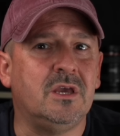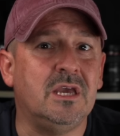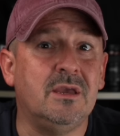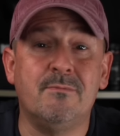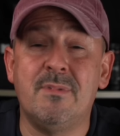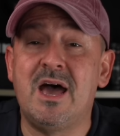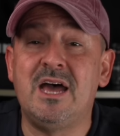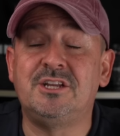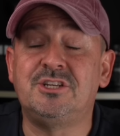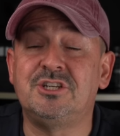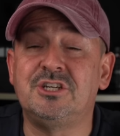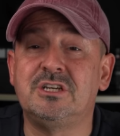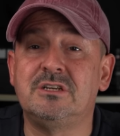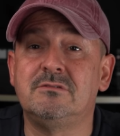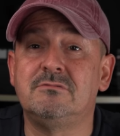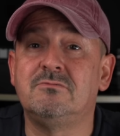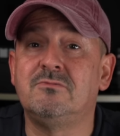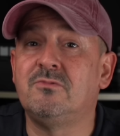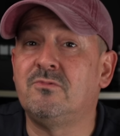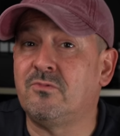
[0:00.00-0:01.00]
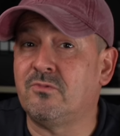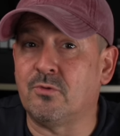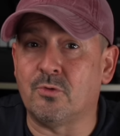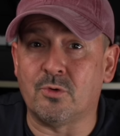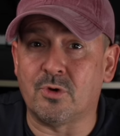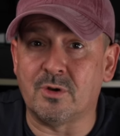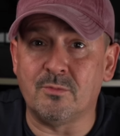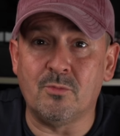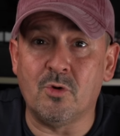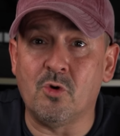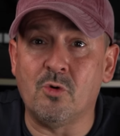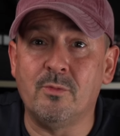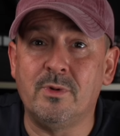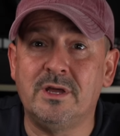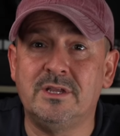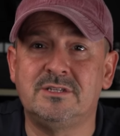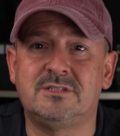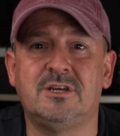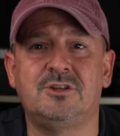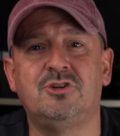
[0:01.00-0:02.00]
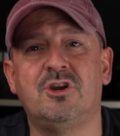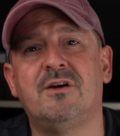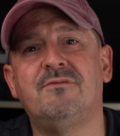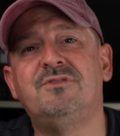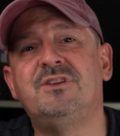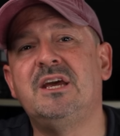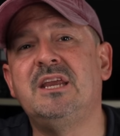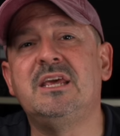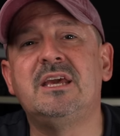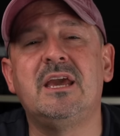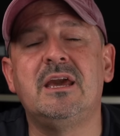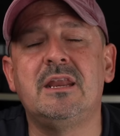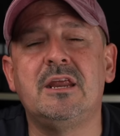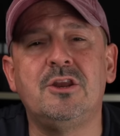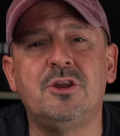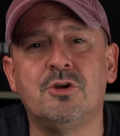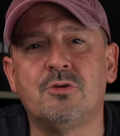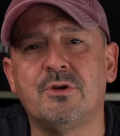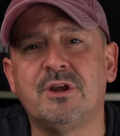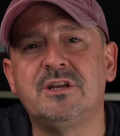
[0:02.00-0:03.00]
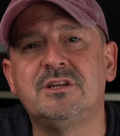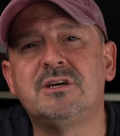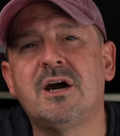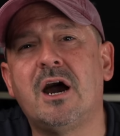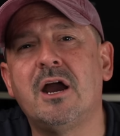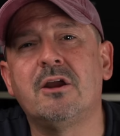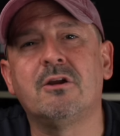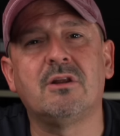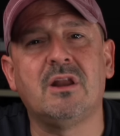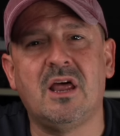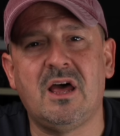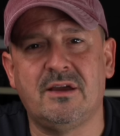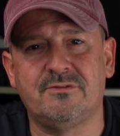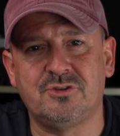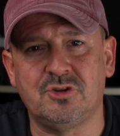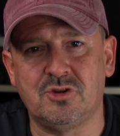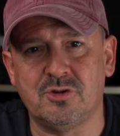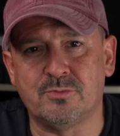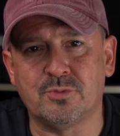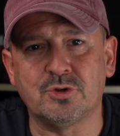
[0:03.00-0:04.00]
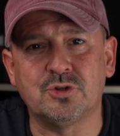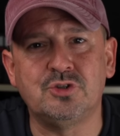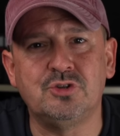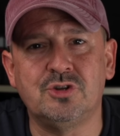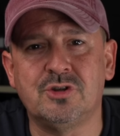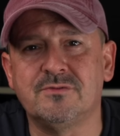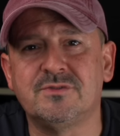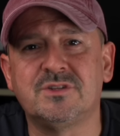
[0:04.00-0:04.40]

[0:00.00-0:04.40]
Imagine for a moment that you have dedicated your entire life to the pursuit of